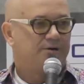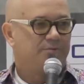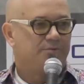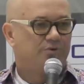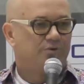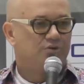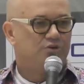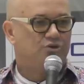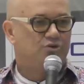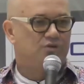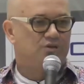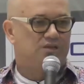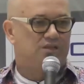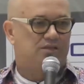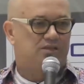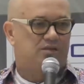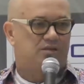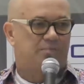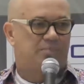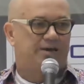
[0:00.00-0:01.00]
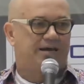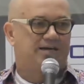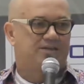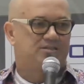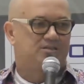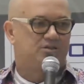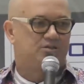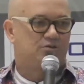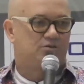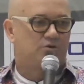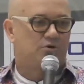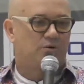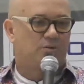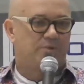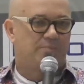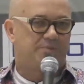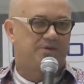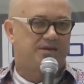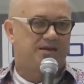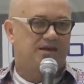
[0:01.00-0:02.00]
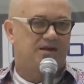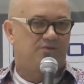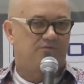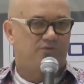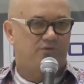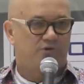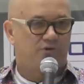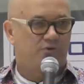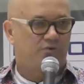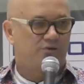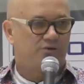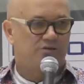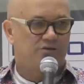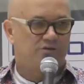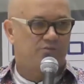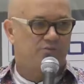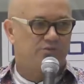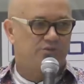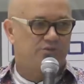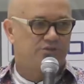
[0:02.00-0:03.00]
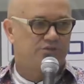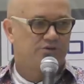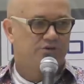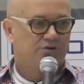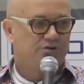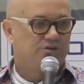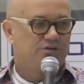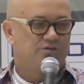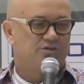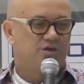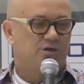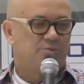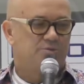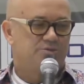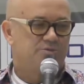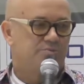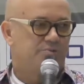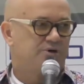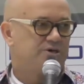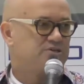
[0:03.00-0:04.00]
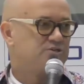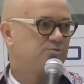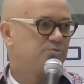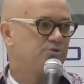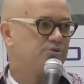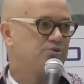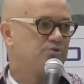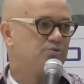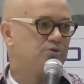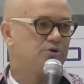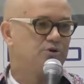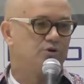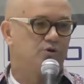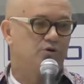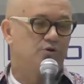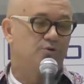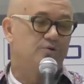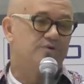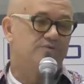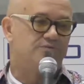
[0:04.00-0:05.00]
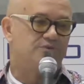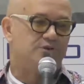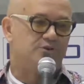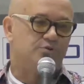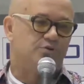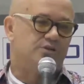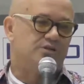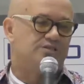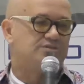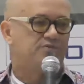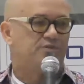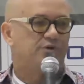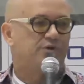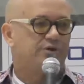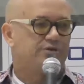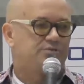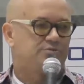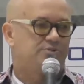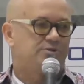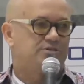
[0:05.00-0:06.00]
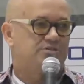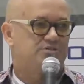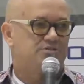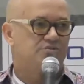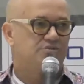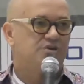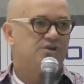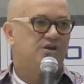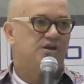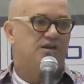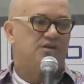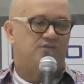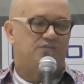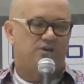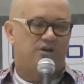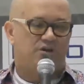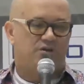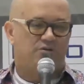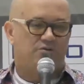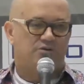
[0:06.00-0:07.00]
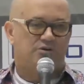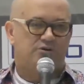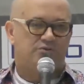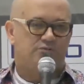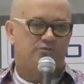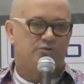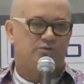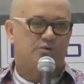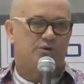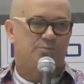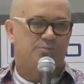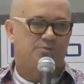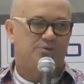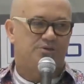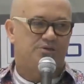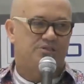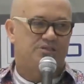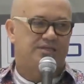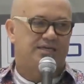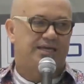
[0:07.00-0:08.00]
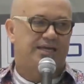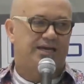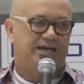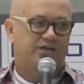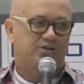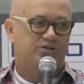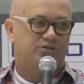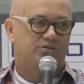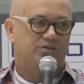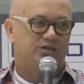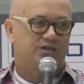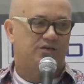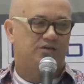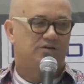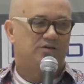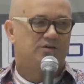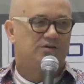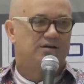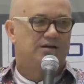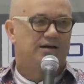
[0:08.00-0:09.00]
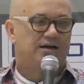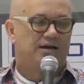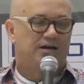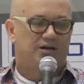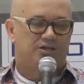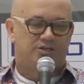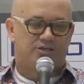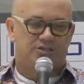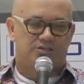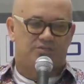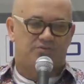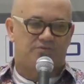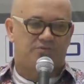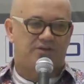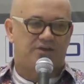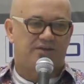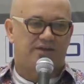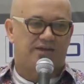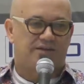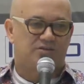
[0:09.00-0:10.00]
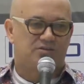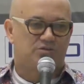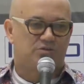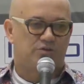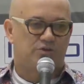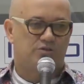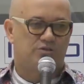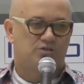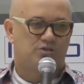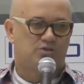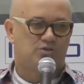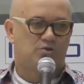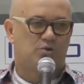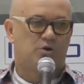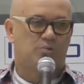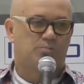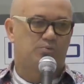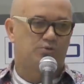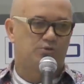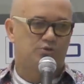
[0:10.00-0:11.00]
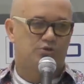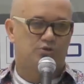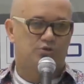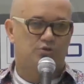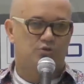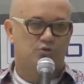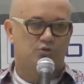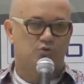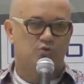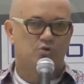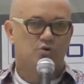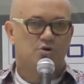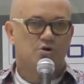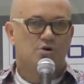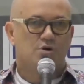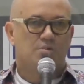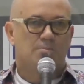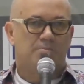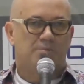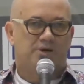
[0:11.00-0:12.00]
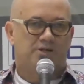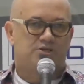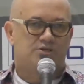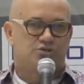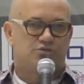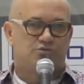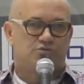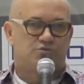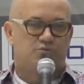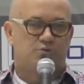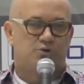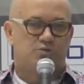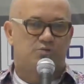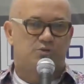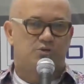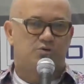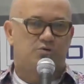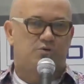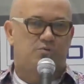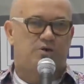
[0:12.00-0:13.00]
you need the capacity to go up and down very quickly, which is almost impossible to do on your own. Or if you do it, it's very expensive, and very, very few companies can actually justify that. So there's a strong push to do much of what we do around